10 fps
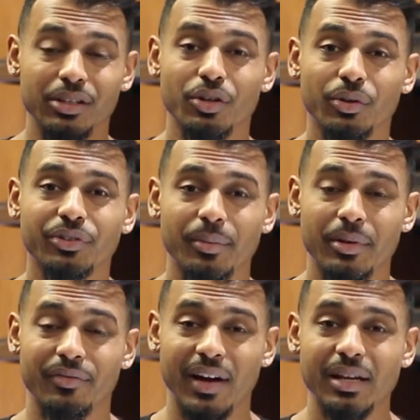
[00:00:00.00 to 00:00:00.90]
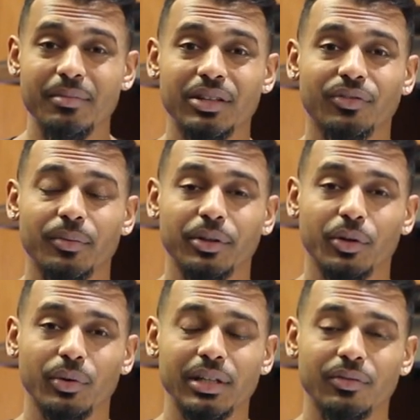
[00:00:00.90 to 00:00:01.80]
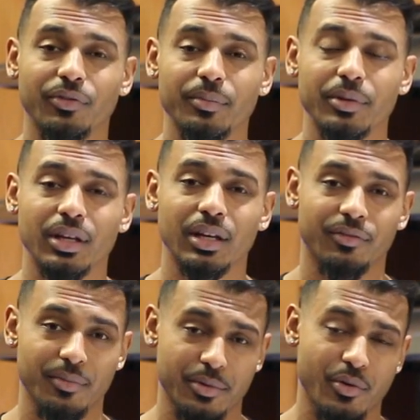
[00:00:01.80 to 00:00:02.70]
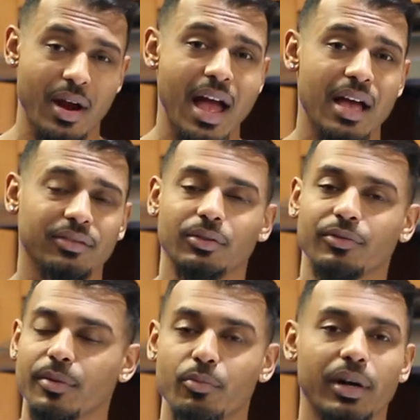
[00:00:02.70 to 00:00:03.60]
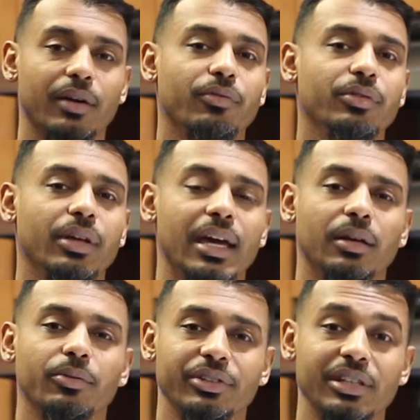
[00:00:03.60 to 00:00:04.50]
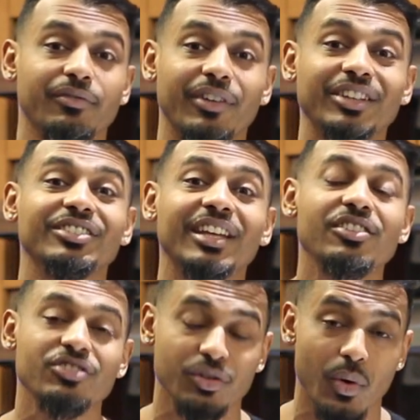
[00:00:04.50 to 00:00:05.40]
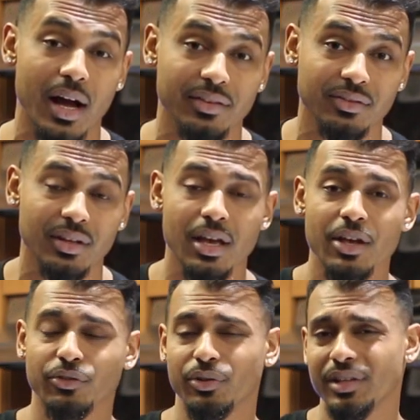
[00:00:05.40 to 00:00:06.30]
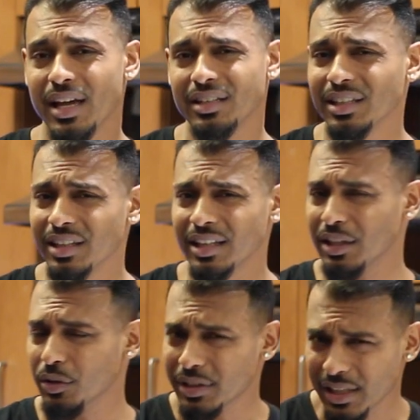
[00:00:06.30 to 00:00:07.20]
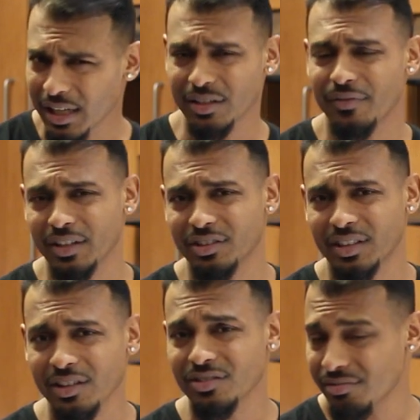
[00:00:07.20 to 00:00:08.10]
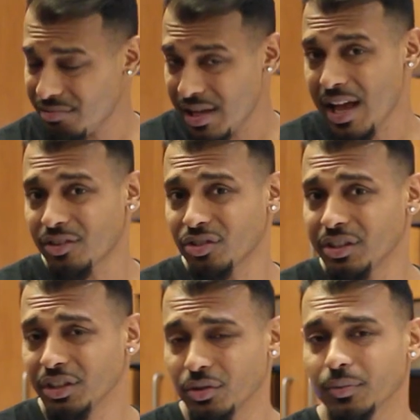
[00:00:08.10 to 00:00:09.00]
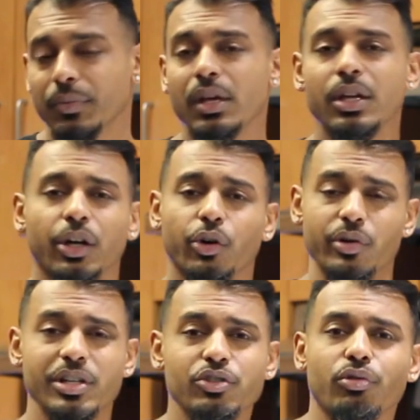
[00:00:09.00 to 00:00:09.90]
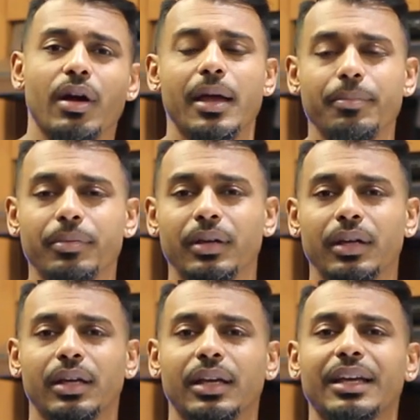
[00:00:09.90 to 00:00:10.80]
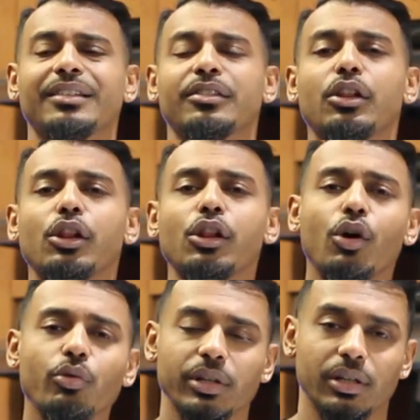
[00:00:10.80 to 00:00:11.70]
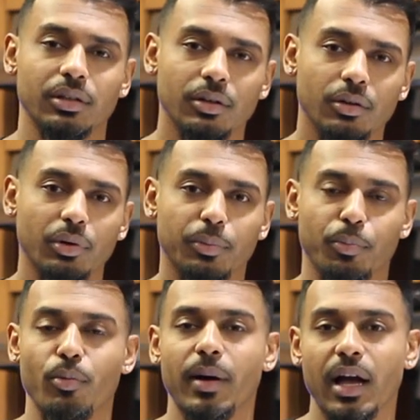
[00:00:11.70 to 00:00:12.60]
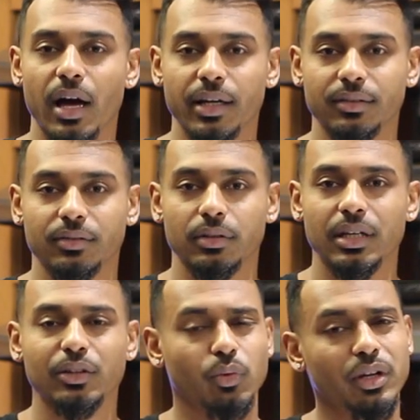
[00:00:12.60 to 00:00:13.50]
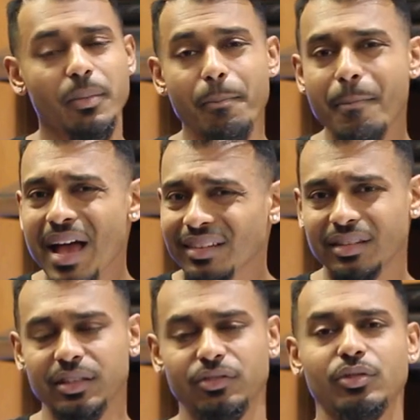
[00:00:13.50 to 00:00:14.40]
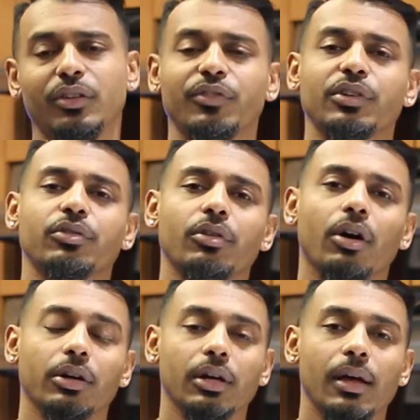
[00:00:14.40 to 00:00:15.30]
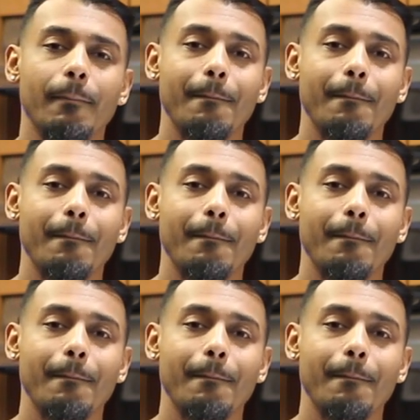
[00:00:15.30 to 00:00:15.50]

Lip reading: you know, some of the vitamins from the grass or from whatever the animal's eating vegetation-wise. So the idea that they don't eat any vegetation, they actually do. Green tripe is loaded with probiotics. It's one of the best things you could feed your dog.